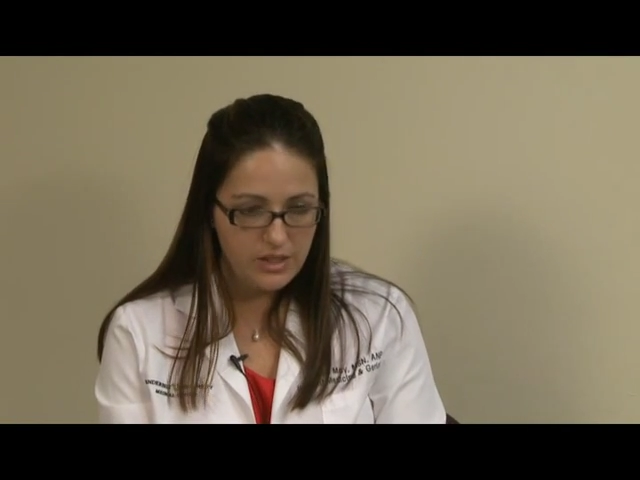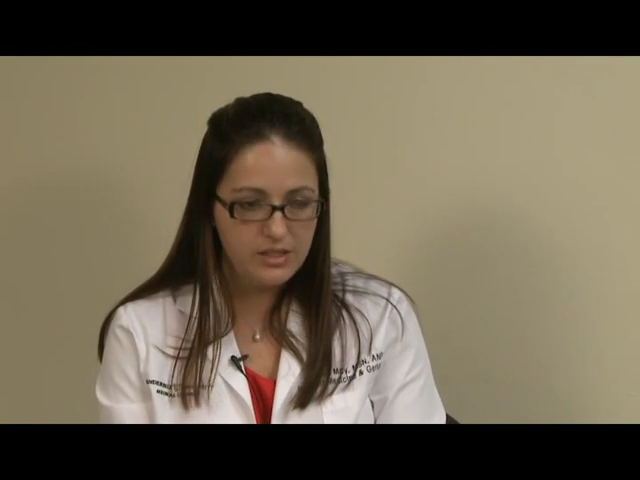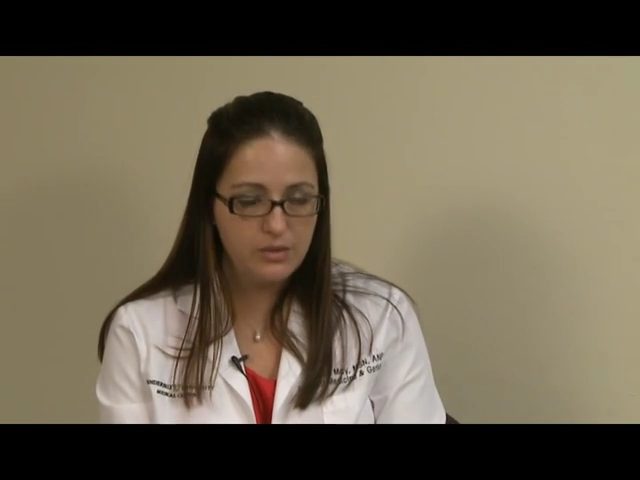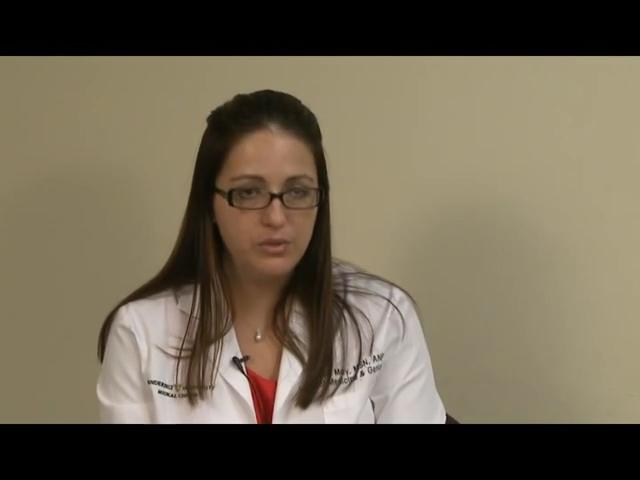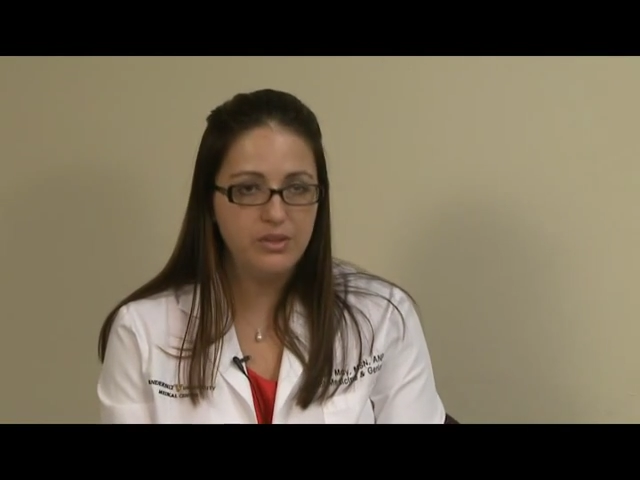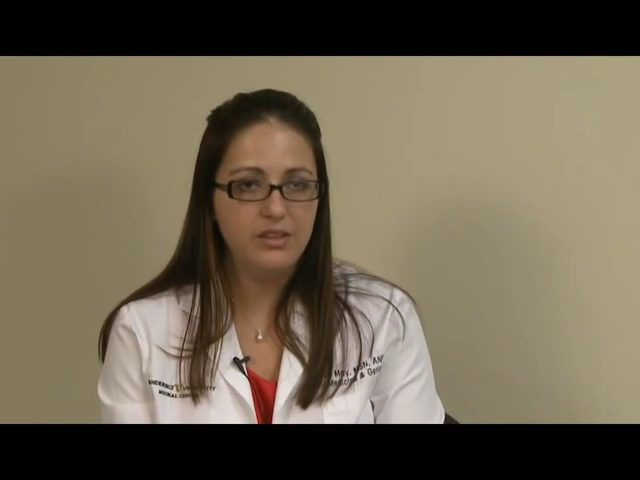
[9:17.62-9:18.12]

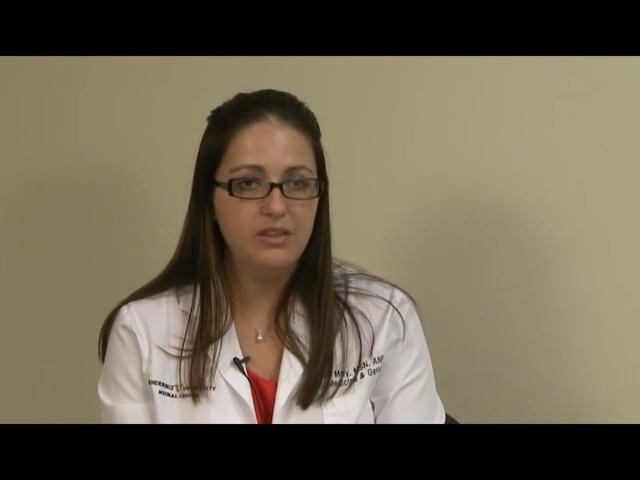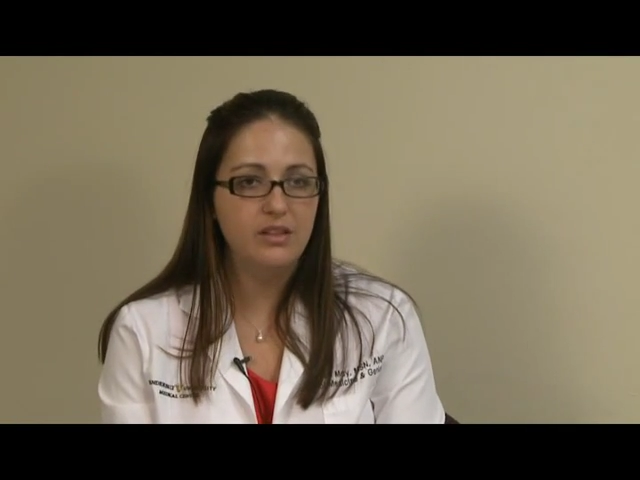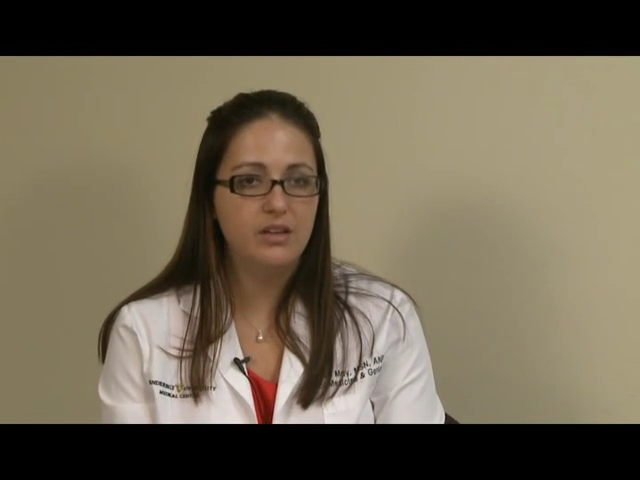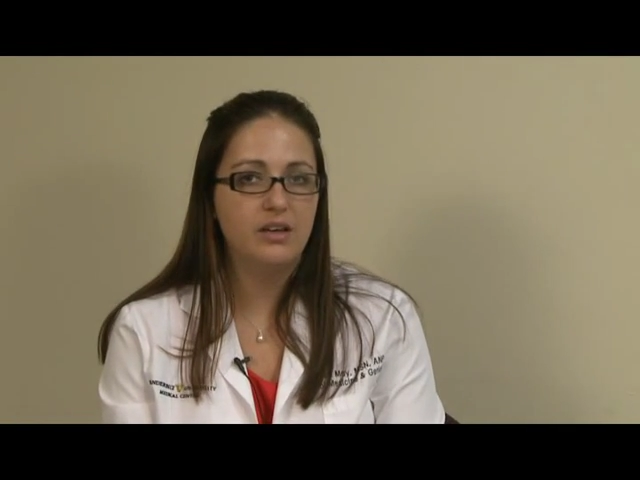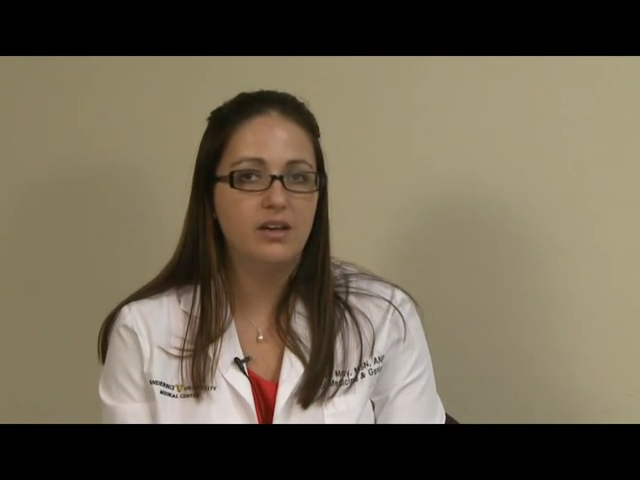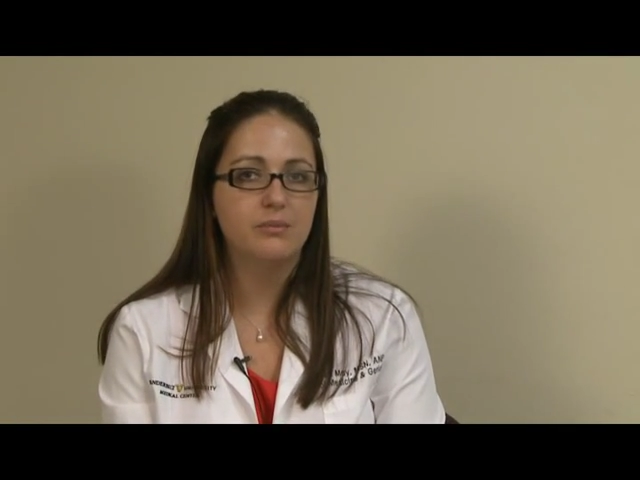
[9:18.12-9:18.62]
And within
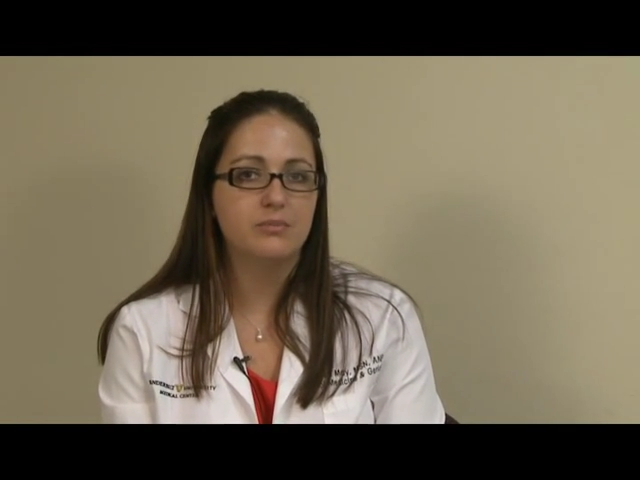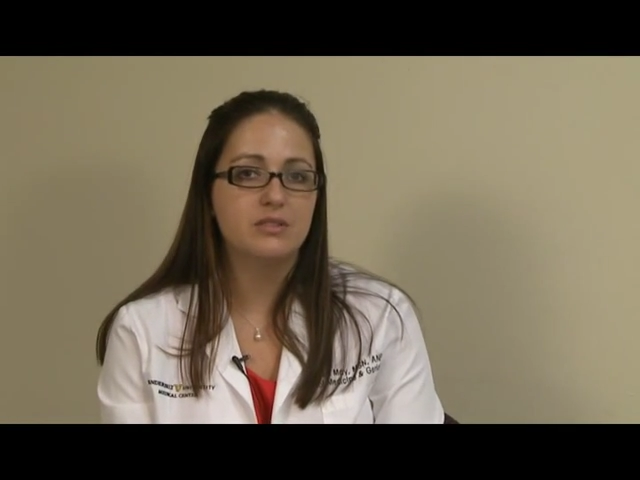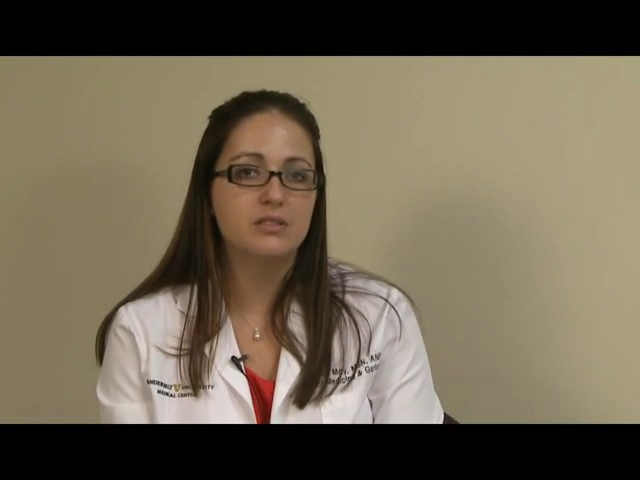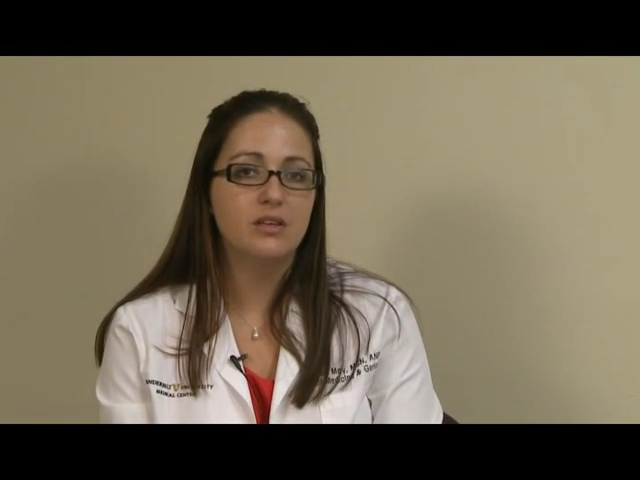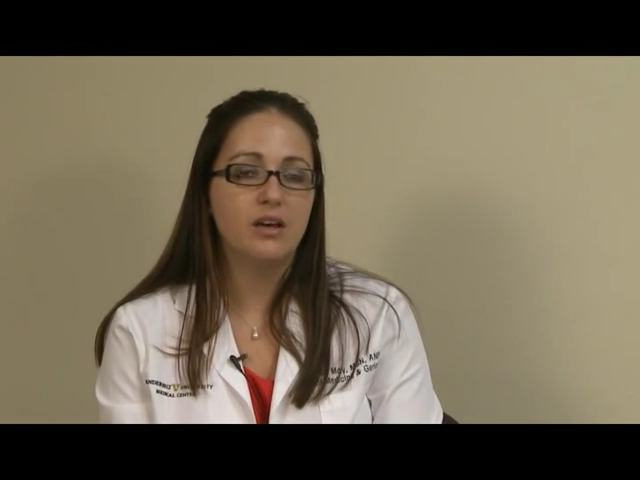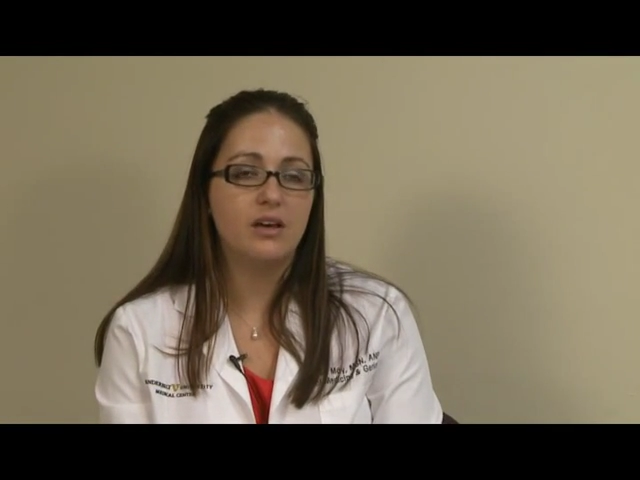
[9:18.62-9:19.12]

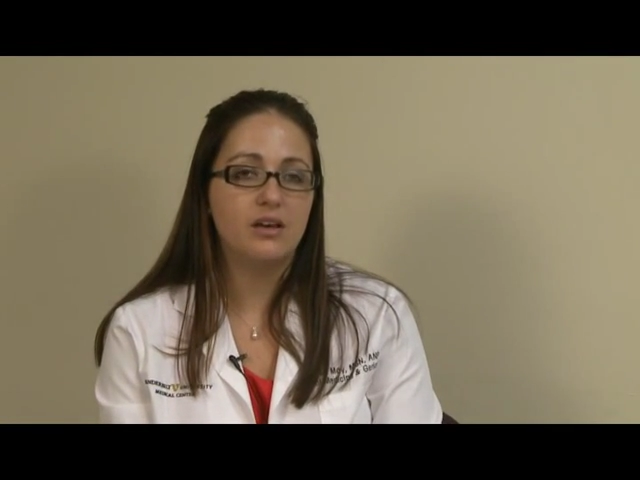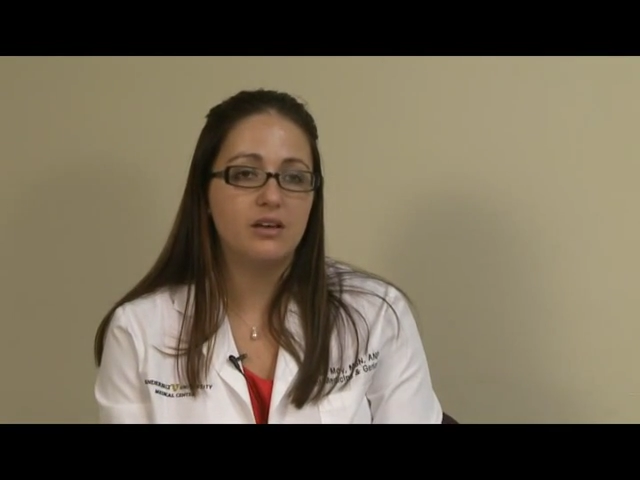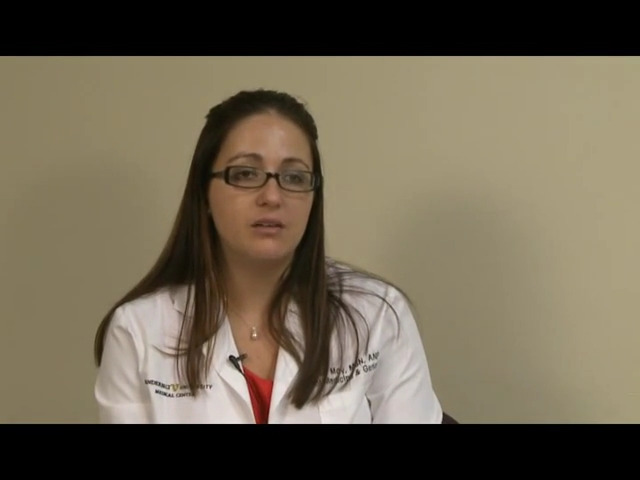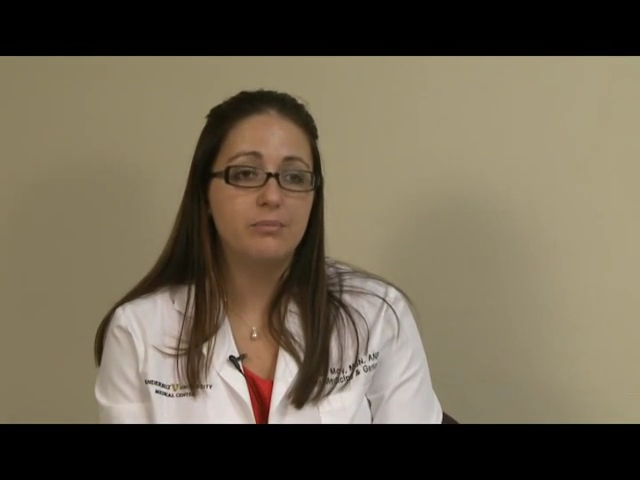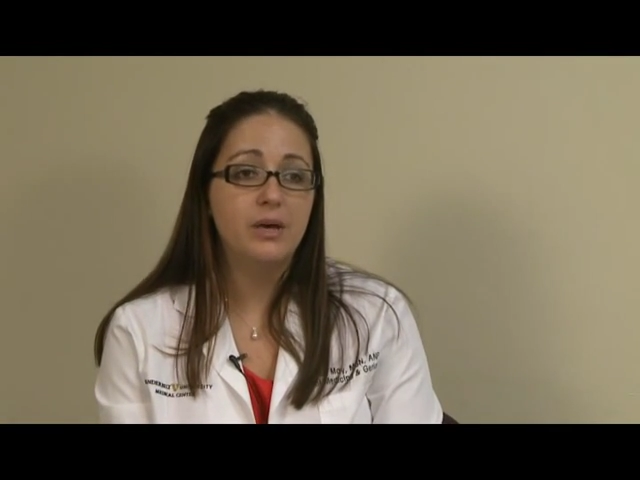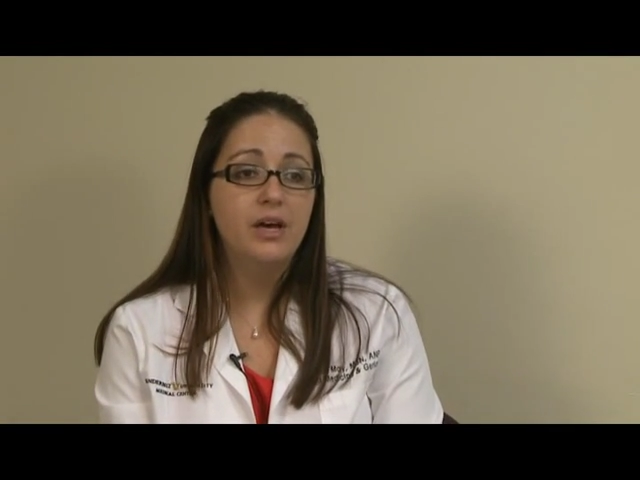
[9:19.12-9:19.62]
the